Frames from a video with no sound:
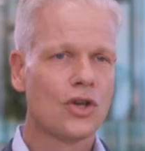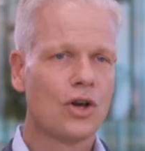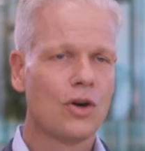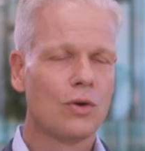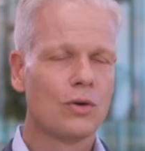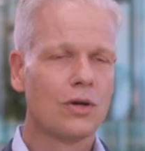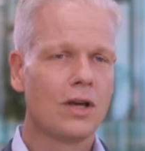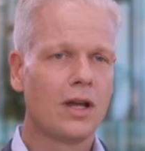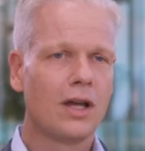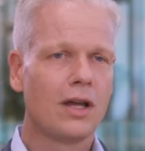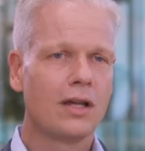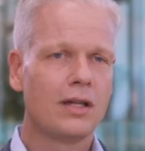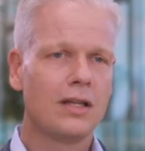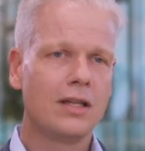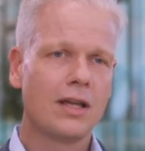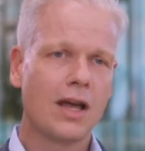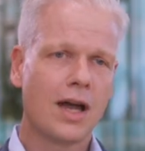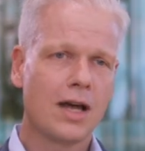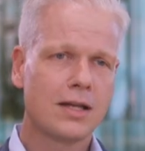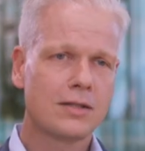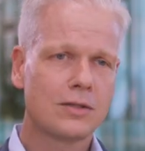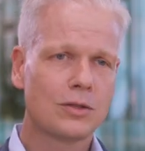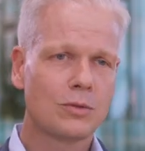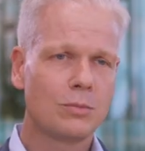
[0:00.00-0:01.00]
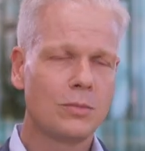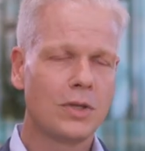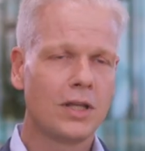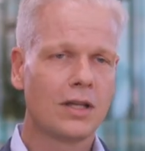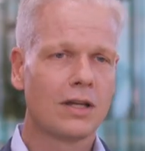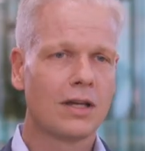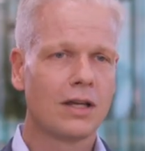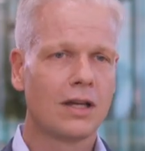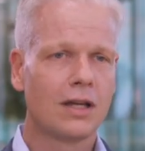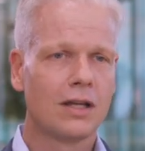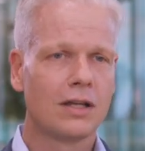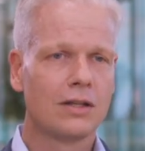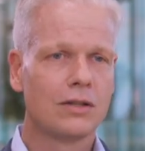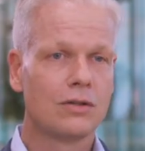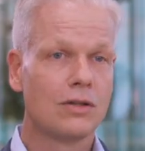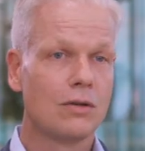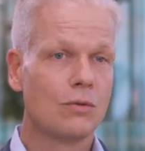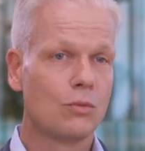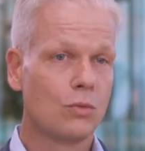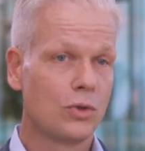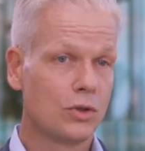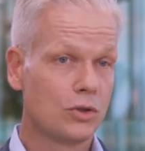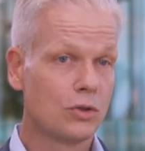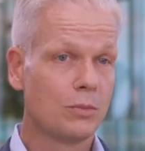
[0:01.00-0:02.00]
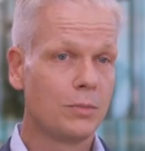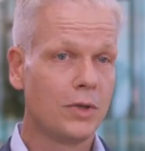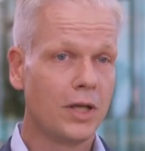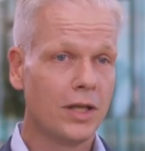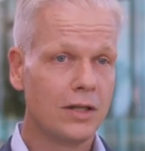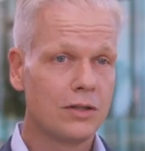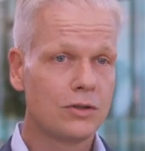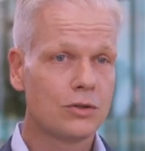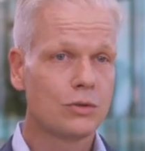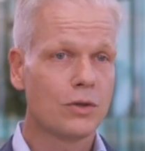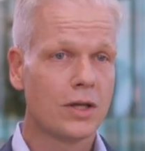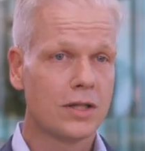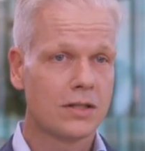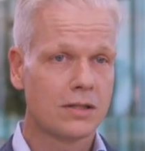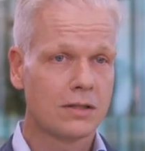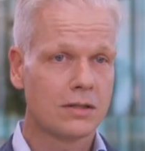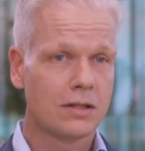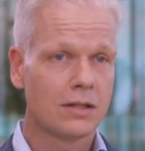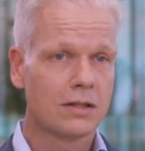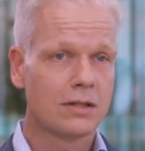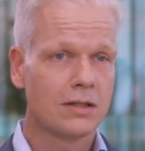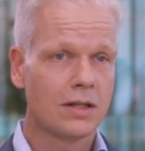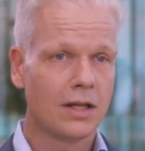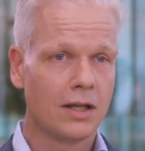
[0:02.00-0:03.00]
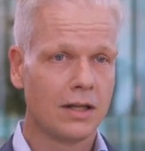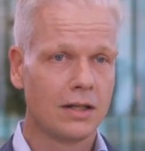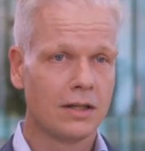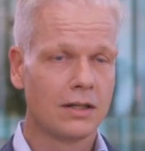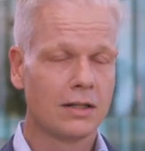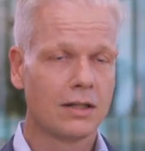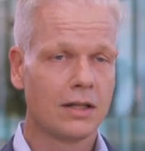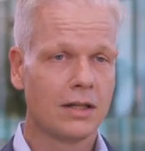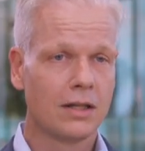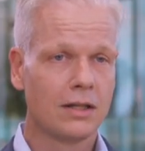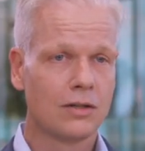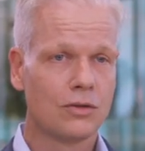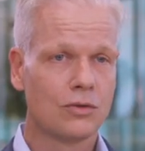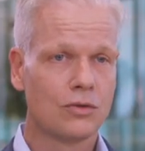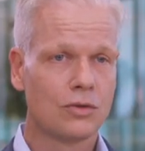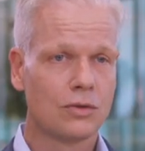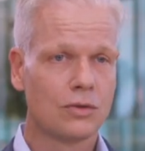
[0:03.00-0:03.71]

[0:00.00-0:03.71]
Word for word: So uh, he asked me, uh, would you be interested in, in